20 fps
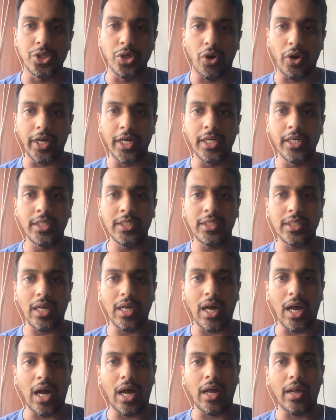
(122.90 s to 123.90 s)
joints
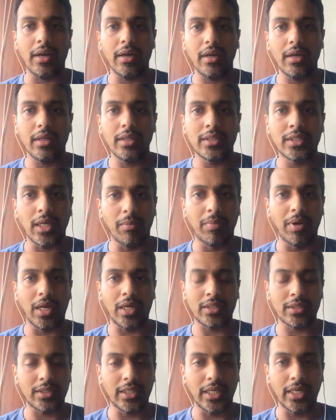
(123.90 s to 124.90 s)
are
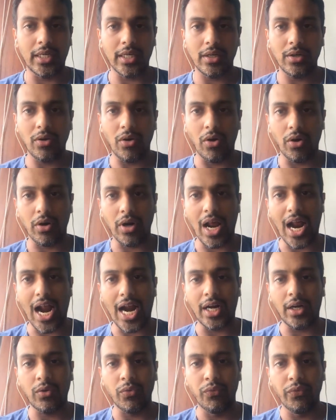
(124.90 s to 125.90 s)
subluxated or
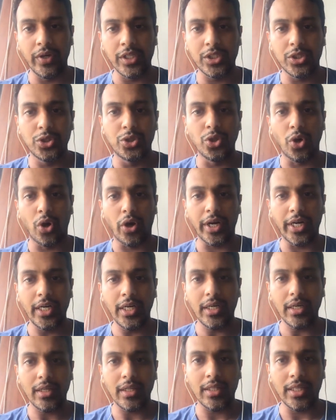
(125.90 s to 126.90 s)
at which
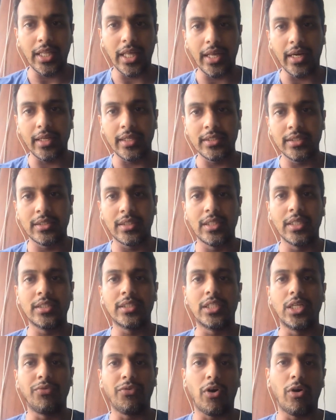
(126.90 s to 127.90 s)
joint there is this
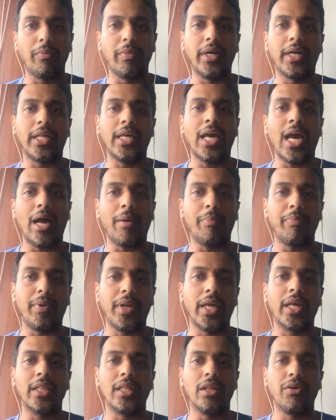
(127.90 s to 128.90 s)
deformity
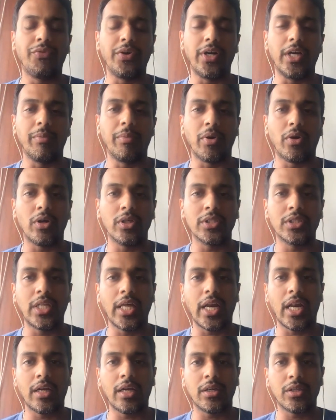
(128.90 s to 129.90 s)
happening in the feet, because
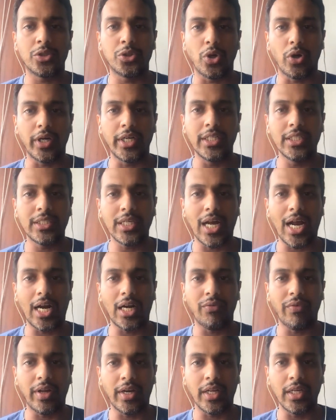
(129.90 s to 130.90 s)
there are joints
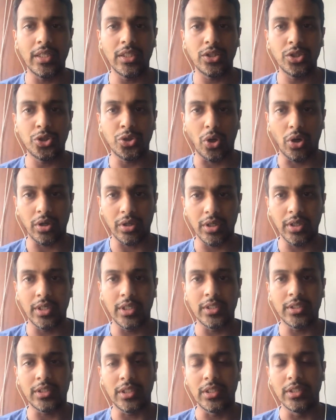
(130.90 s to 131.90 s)
at very shorter
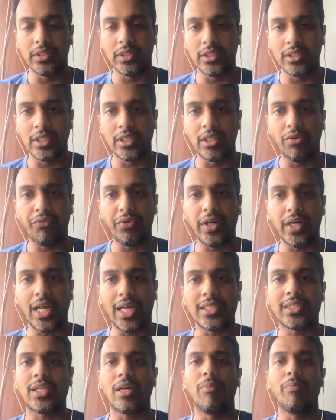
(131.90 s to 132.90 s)
distances in the feet
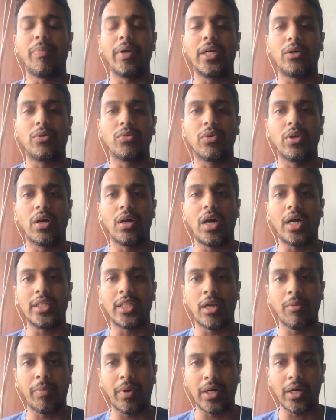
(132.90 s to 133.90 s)
as compared to the
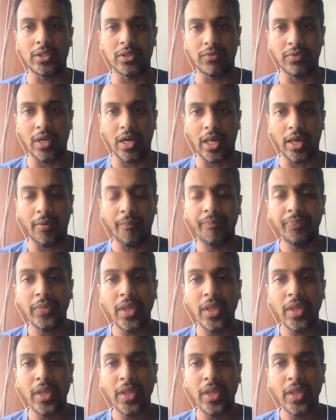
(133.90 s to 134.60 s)
other parts of the leg.